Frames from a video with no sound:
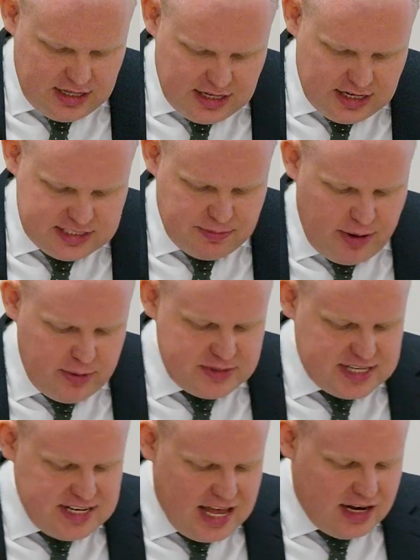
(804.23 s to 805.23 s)
I suppose,
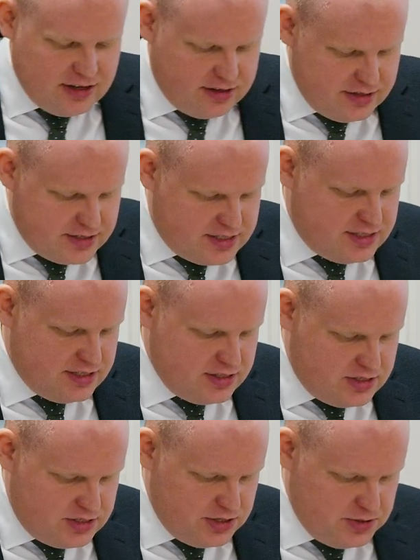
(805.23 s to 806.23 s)
analogous
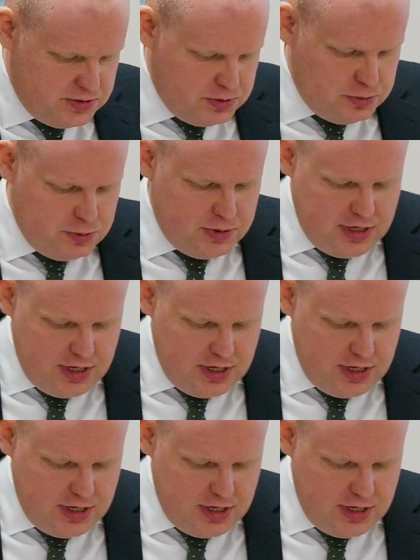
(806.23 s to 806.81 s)
to